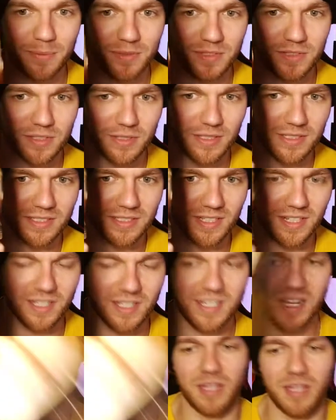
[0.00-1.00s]
to it. It's going to
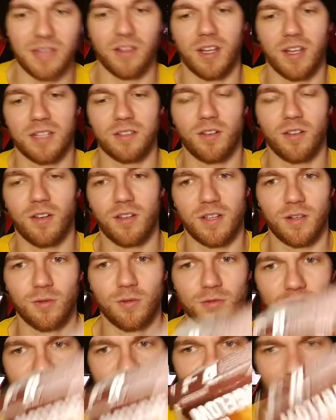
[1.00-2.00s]
come in like not all
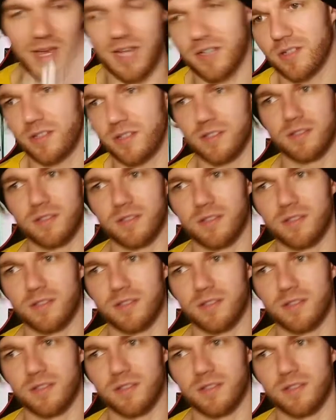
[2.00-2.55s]
smashed and